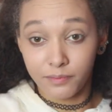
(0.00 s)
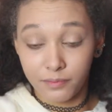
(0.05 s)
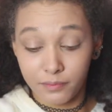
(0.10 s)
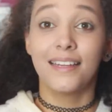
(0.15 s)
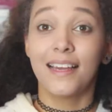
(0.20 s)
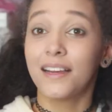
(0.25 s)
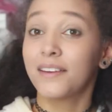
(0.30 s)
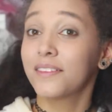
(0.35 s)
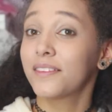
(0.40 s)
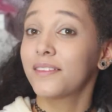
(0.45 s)

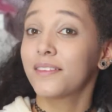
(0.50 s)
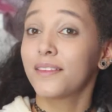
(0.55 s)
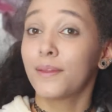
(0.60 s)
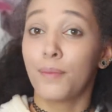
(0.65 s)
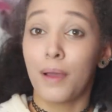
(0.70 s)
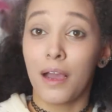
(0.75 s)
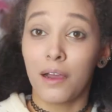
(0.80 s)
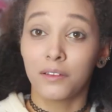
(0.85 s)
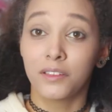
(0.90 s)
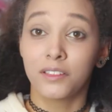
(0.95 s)
Now the
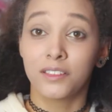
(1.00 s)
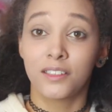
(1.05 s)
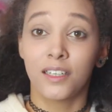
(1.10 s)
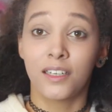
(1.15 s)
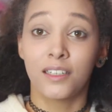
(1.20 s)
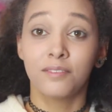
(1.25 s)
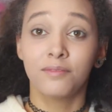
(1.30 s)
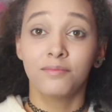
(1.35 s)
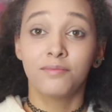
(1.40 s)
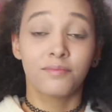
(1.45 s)
powder's
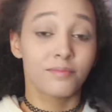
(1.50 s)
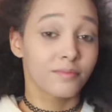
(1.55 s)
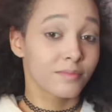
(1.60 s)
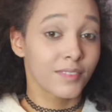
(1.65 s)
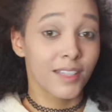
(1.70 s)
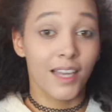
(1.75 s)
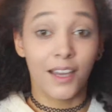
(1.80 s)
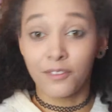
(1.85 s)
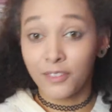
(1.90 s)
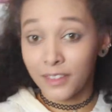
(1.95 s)
done,
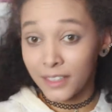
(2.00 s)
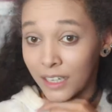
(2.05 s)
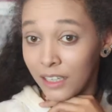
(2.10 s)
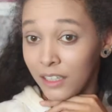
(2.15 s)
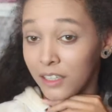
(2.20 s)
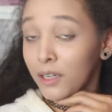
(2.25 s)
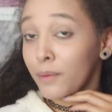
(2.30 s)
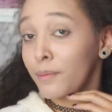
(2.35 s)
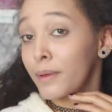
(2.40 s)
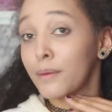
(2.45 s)
I think I
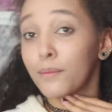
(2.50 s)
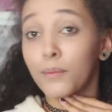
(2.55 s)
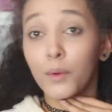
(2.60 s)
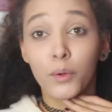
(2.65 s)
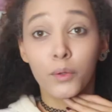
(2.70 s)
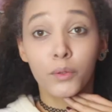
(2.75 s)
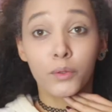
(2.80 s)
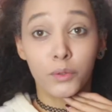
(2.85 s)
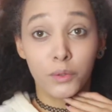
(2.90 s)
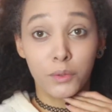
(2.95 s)
look a bit
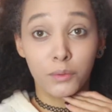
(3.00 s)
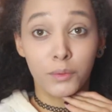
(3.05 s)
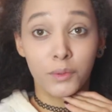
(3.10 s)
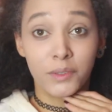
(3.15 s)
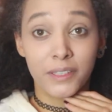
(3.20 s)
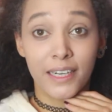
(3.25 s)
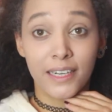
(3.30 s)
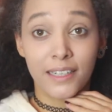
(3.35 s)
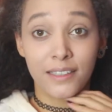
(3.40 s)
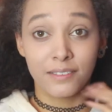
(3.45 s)
more normal
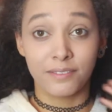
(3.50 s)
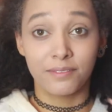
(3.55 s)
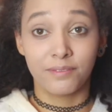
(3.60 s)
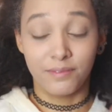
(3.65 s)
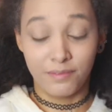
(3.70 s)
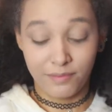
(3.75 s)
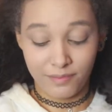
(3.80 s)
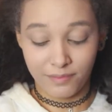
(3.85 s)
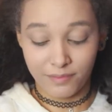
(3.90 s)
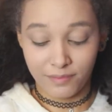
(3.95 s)
now.
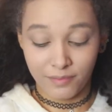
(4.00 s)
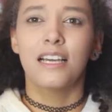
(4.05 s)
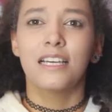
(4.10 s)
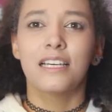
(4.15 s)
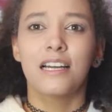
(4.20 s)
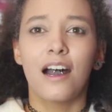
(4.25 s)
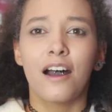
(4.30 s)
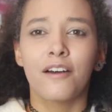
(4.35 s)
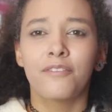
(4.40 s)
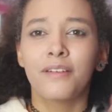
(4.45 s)

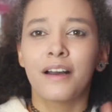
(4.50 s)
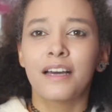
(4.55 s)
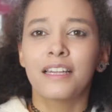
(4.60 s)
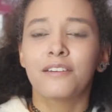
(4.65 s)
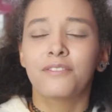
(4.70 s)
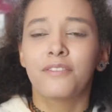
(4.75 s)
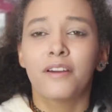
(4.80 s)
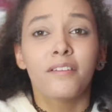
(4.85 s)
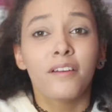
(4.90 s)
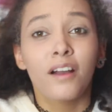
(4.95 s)
I found
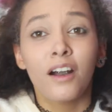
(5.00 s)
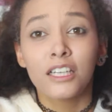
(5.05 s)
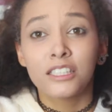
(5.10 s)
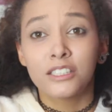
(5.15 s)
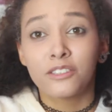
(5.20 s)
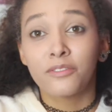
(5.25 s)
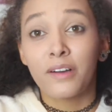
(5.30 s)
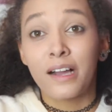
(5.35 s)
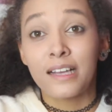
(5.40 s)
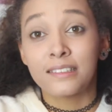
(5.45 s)
it very hard
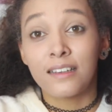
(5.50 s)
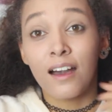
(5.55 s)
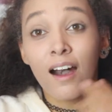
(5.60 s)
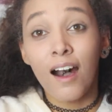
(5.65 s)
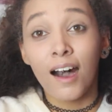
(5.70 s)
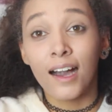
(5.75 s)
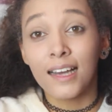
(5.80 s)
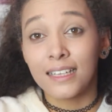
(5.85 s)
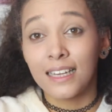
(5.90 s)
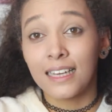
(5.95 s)
to find a
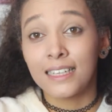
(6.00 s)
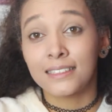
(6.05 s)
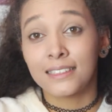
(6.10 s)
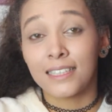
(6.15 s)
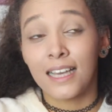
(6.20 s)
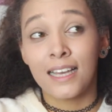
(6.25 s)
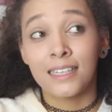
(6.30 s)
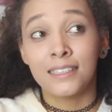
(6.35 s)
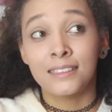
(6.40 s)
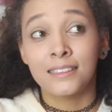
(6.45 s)
highlight
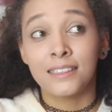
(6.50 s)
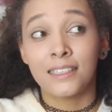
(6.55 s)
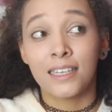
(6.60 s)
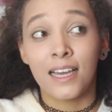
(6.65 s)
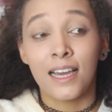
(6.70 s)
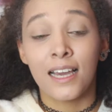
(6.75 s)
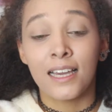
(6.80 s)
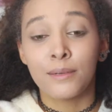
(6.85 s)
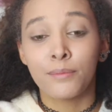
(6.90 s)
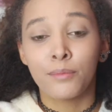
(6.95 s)
and
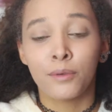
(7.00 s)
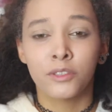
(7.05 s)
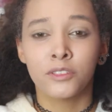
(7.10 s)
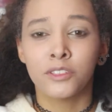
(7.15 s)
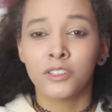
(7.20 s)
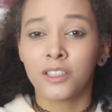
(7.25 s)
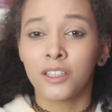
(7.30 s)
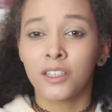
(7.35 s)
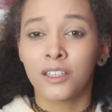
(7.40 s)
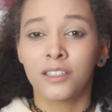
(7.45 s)
a
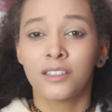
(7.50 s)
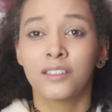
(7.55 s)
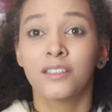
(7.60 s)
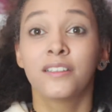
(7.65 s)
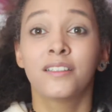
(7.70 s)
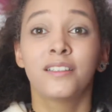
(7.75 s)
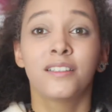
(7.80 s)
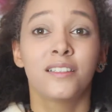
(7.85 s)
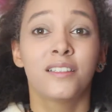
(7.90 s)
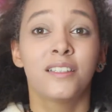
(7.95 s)
bronzer.
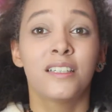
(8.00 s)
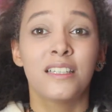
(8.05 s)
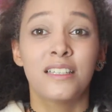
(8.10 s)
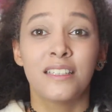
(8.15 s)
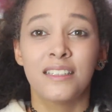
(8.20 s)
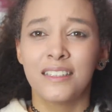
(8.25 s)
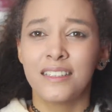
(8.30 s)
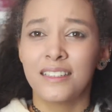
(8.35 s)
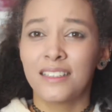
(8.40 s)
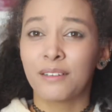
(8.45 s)

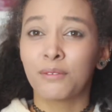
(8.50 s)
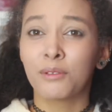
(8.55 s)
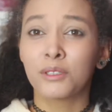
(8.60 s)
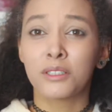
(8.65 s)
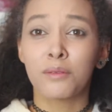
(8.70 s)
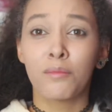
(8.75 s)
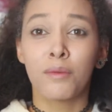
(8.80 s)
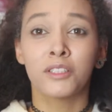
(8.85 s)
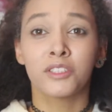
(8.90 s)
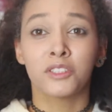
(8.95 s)
There
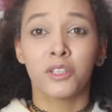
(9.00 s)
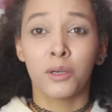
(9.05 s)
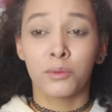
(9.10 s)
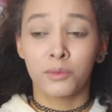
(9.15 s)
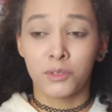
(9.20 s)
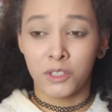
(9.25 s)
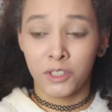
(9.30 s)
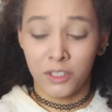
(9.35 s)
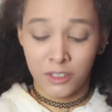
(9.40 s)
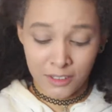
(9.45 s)
wasn't much
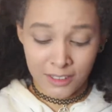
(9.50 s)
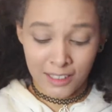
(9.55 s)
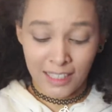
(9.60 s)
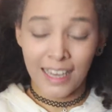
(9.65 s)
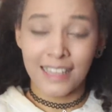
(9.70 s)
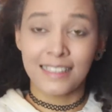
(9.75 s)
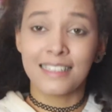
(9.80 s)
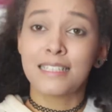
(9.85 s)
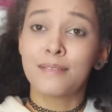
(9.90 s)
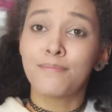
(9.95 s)
options. They
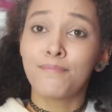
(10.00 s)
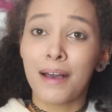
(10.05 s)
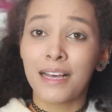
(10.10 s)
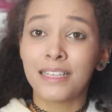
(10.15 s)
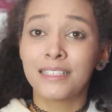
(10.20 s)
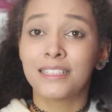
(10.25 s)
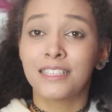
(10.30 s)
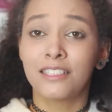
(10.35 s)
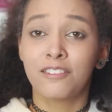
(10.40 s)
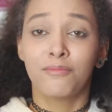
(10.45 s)
had this
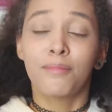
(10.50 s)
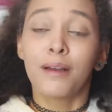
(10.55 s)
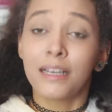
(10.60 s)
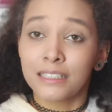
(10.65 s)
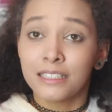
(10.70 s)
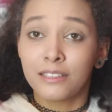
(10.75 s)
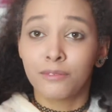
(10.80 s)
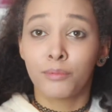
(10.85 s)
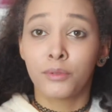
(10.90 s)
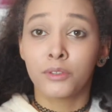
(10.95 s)
massive,
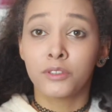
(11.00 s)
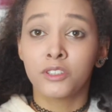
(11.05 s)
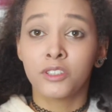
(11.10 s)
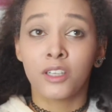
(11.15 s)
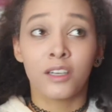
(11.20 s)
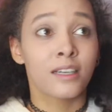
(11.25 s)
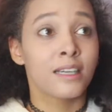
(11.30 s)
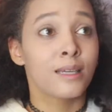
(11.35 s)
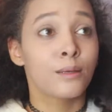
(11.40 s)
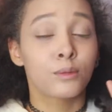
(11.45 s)
massive
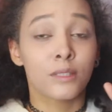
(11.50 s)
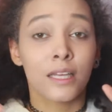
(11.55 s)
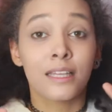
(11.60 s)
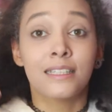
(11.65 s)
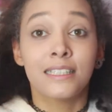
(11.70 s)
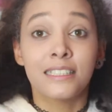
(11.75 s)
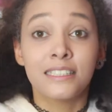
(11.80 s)
bronzer. It was like